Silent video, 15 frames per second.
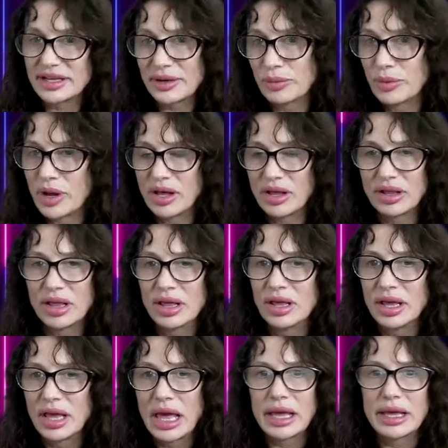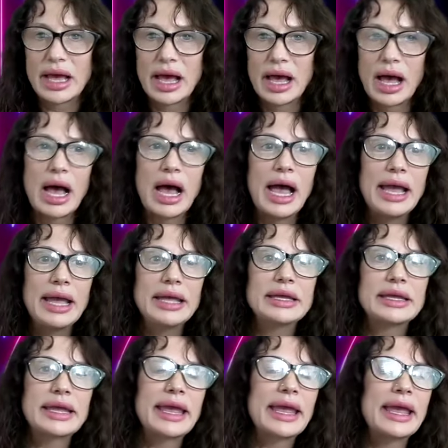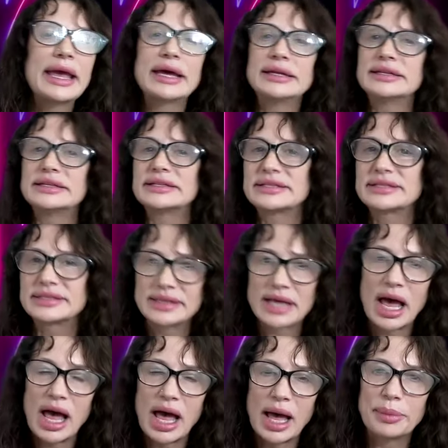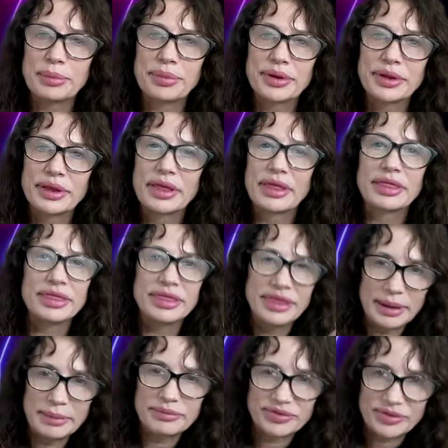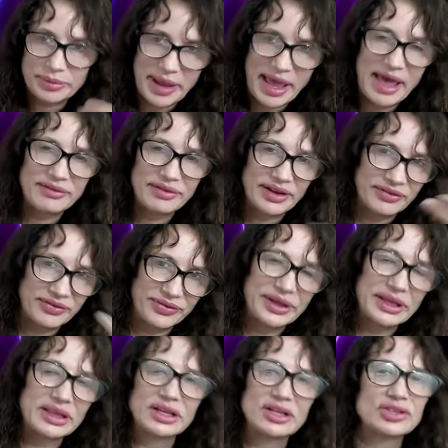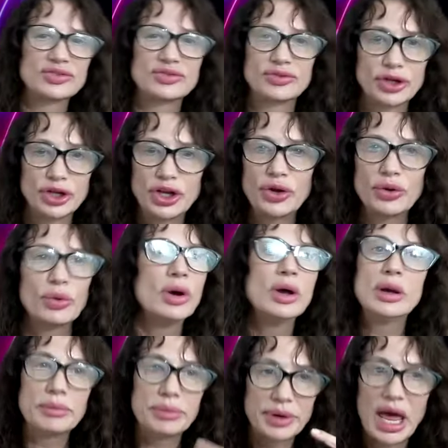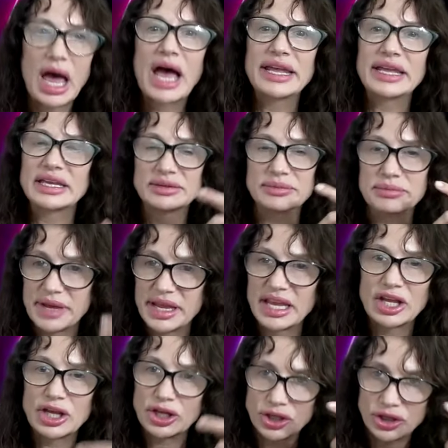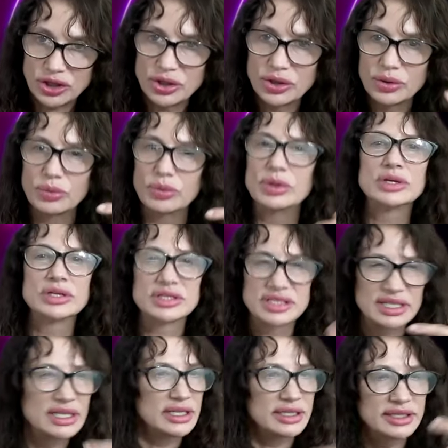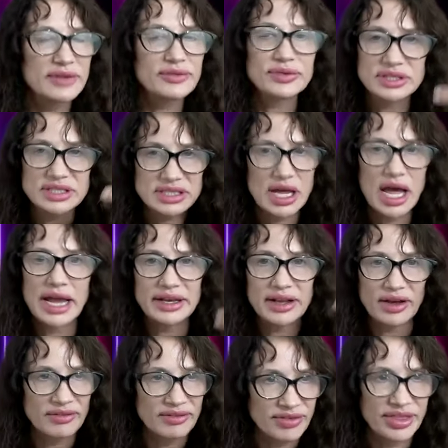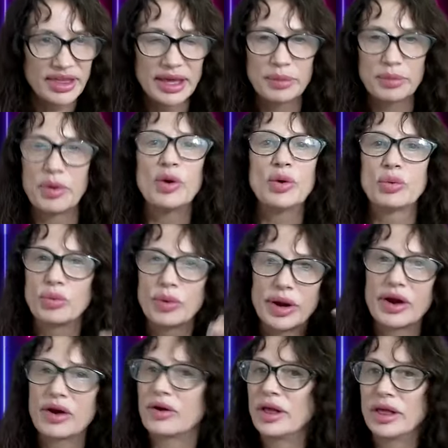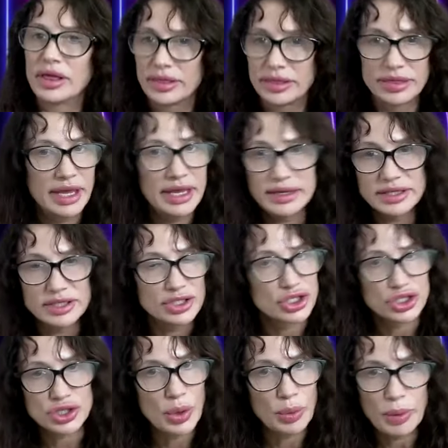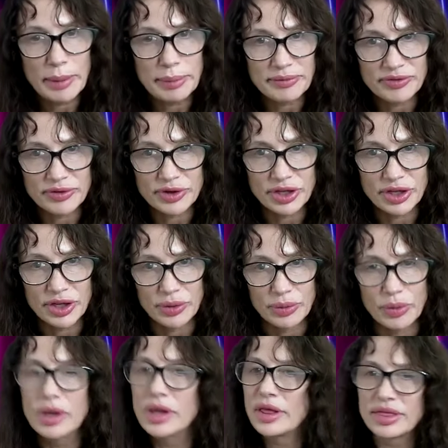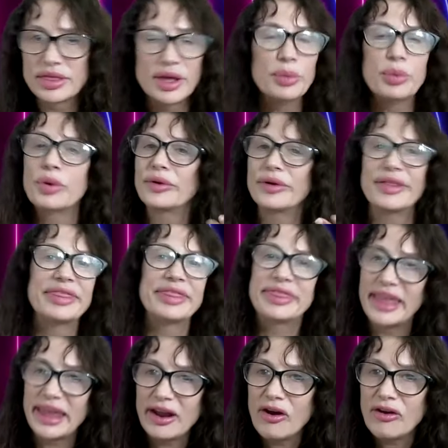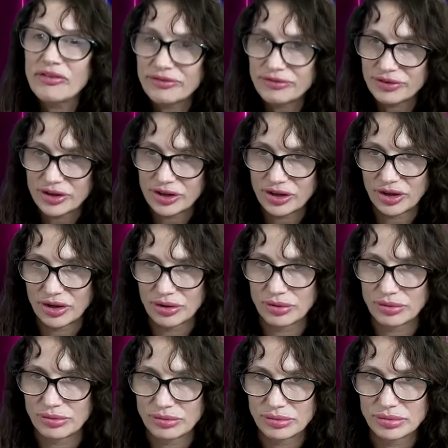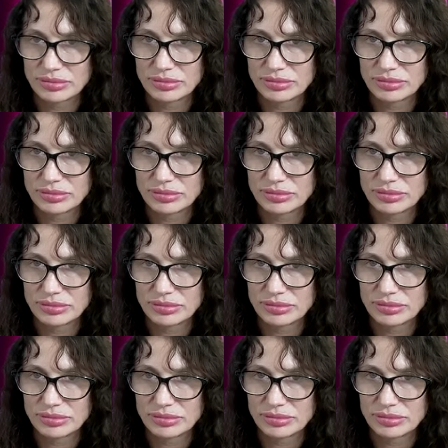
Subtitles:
saying, well, I can't stop them from having feelings for you, but I can make you see a different side of them where they didn't show up for you. They weren't there for you.